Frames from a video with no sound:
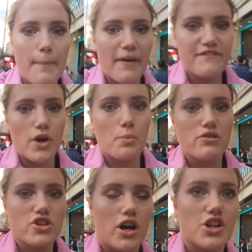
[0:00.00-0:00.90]
but my phone
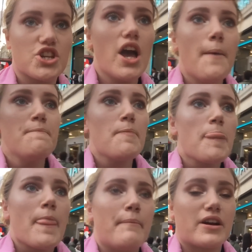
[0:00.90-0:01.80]
won't charge
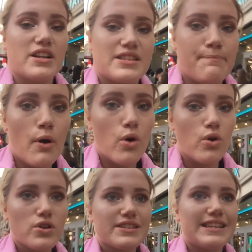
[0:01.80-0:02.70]
because the
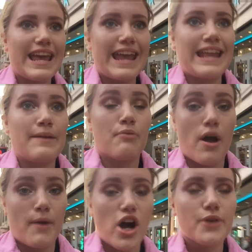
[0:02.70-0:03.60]
ports in
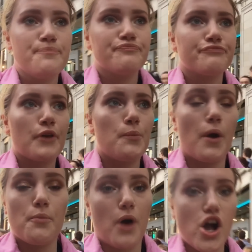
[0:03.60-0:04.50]
Primark
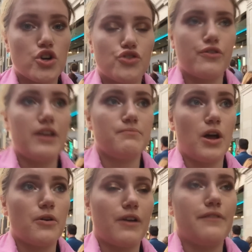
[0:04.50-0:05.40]
won't work on the
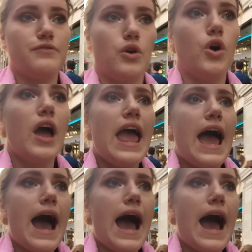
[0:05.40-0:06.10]
lower ground floor.